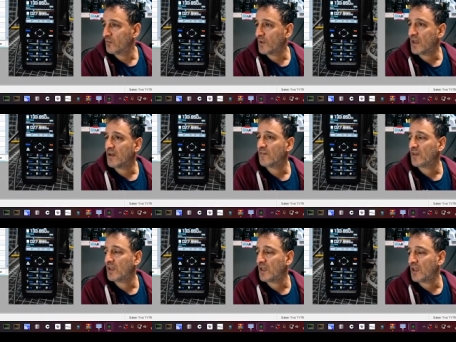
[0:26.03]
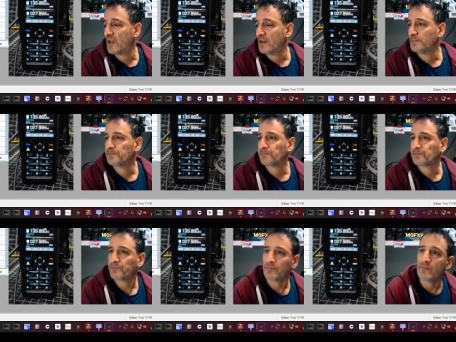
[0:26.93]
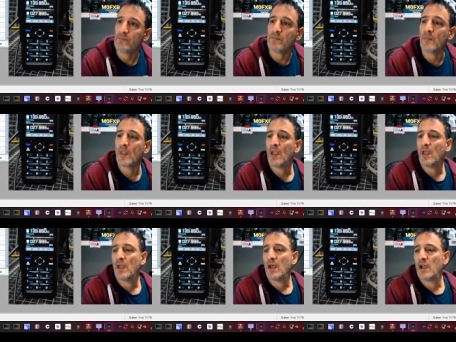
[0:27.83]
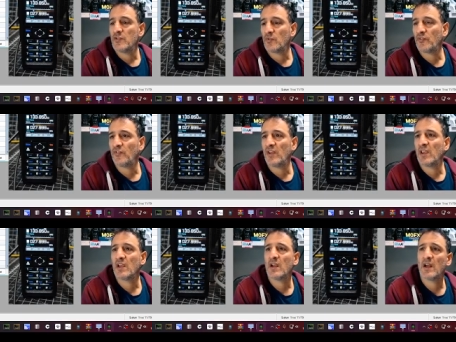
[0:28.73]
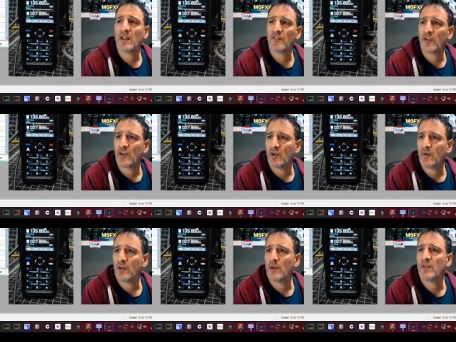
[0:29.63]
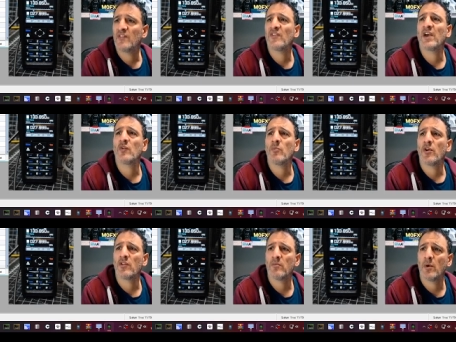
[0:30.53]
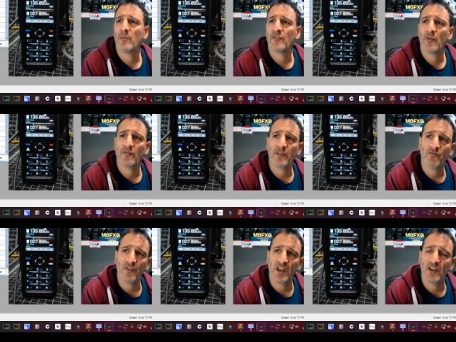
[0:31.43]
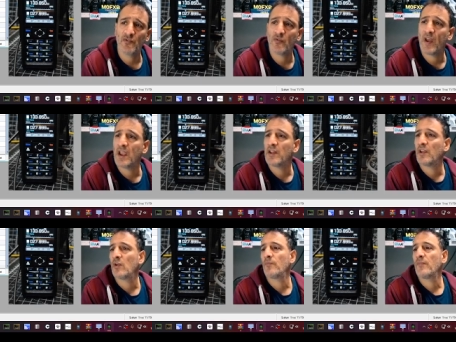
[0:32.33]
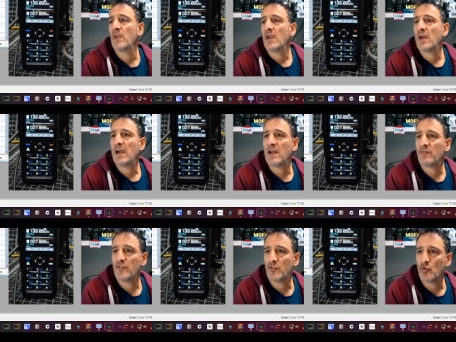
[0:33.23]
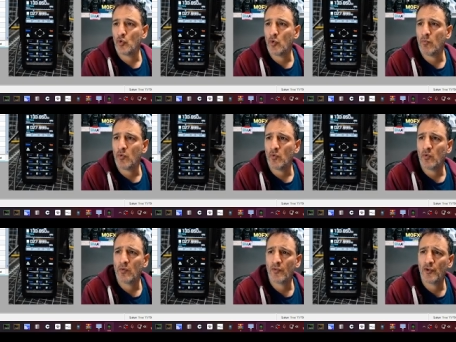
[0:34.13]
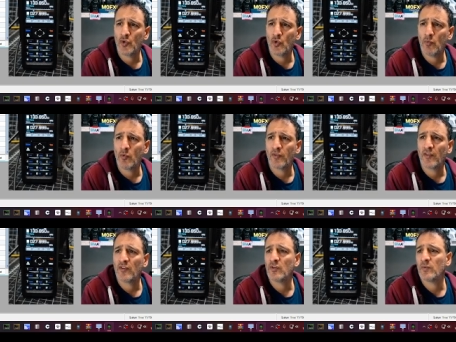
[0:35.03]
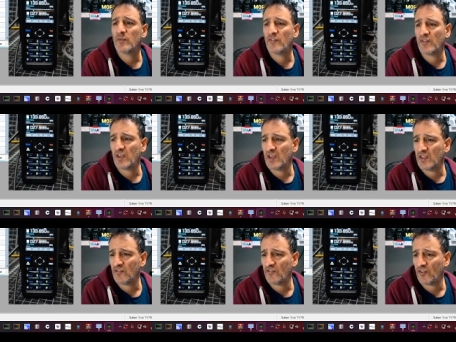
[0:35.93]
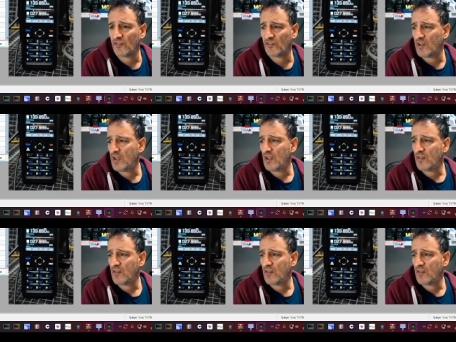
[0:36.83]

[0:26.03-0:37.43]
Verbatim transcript: which we have here and you'll see as I go, I'm in channel mode at the moment, so obviously read your radio, and the normal, the normal thing that you would see is just